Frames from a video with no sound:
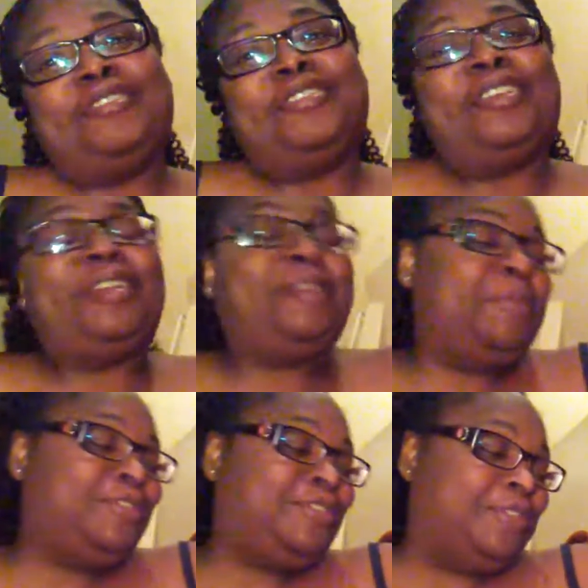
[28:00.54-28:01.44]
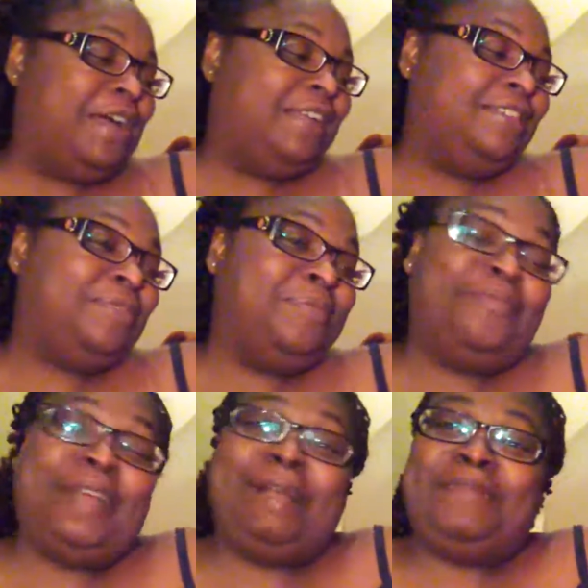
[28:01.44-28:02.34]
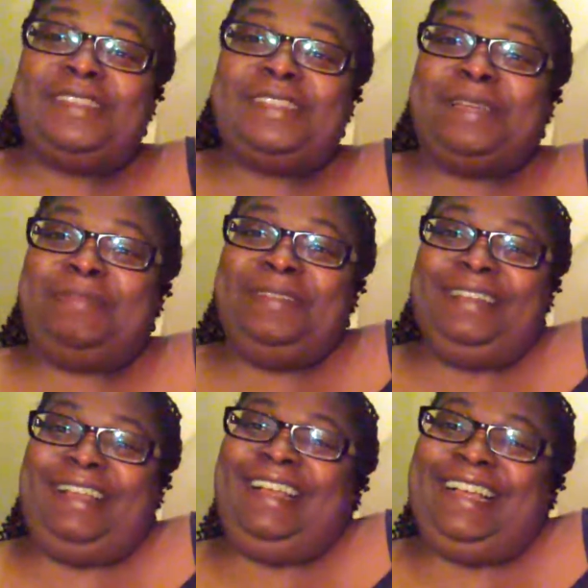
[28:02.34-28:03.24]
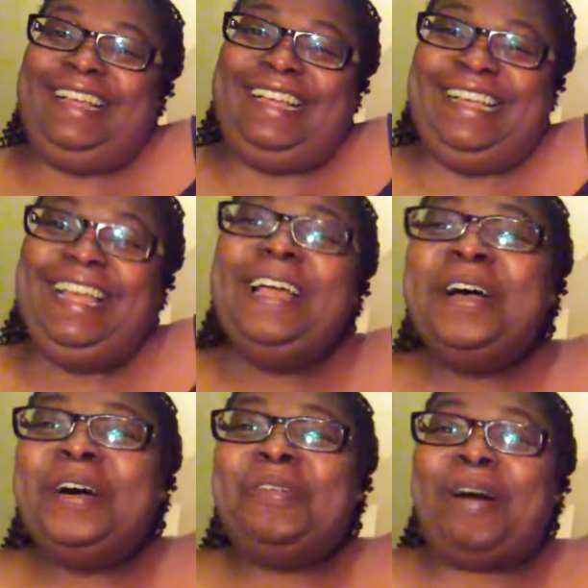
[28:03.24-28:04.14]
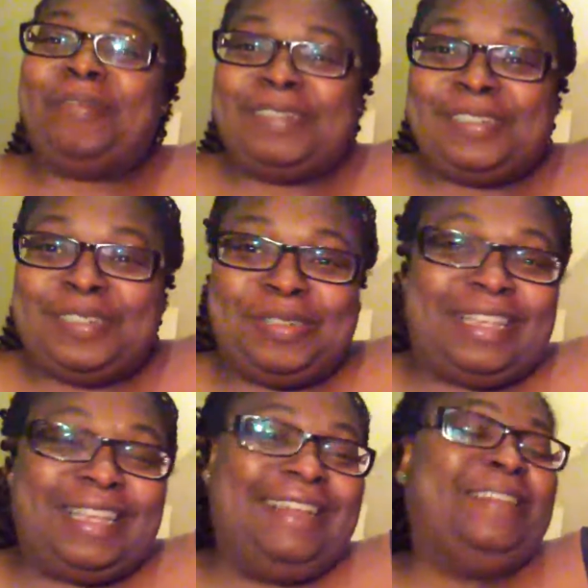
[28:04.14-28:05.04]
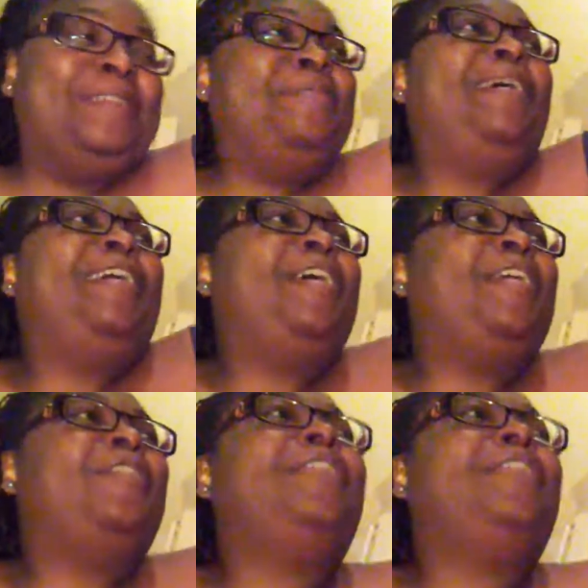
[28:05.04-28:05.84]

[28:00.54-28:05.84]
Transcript: I start getting emotional, I just want to wrap this up. Well, we're still giggling about all the